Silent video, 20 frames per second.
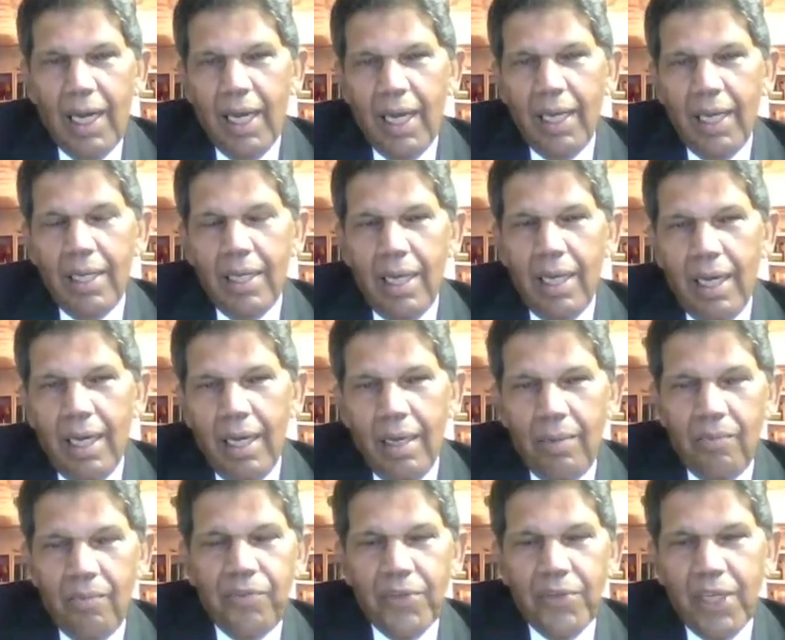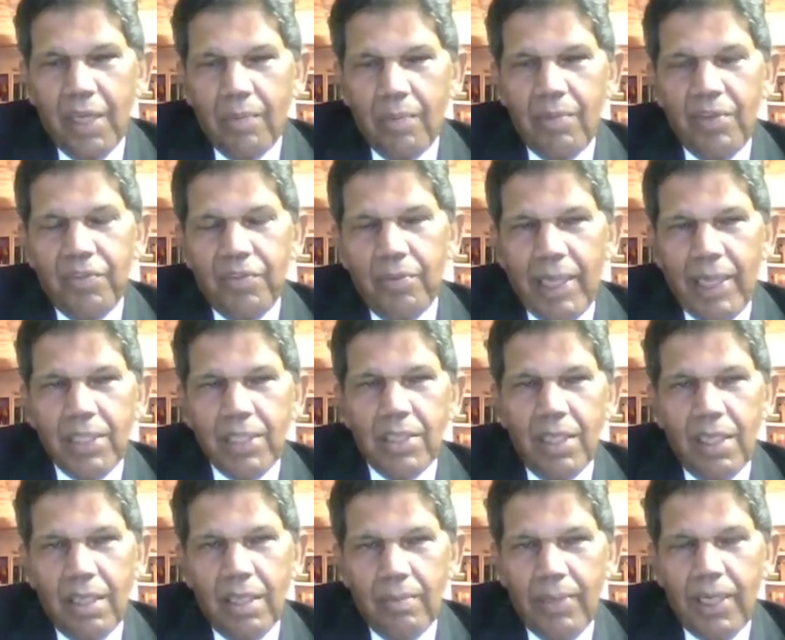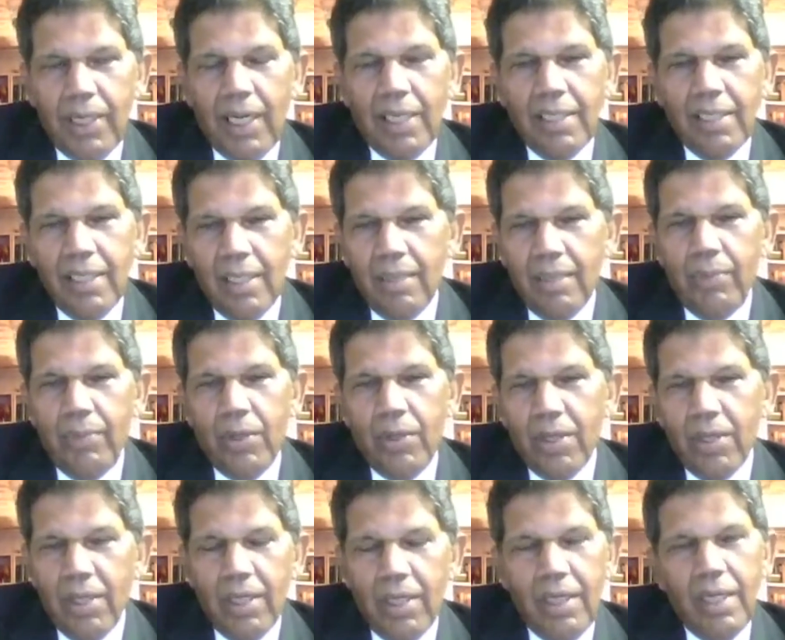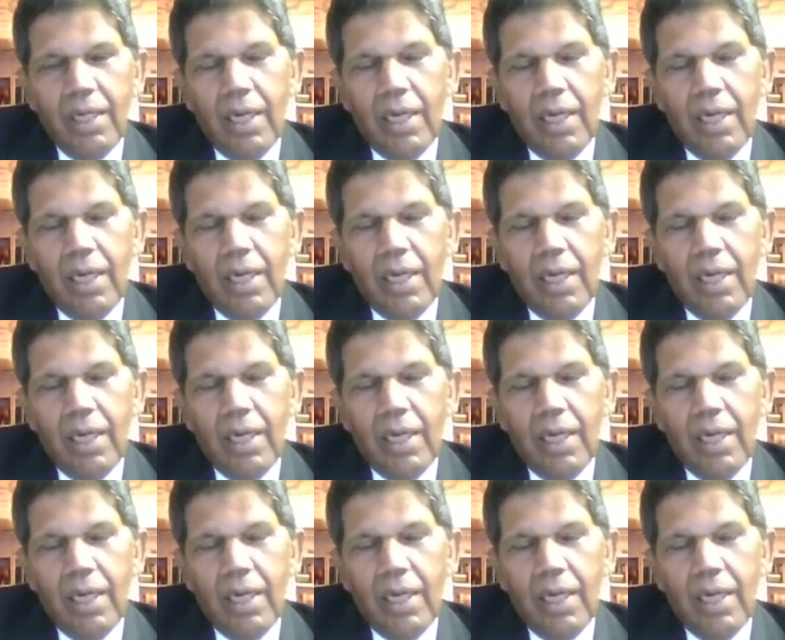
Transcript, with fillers: I, forgive me for mentioning it, but I did a book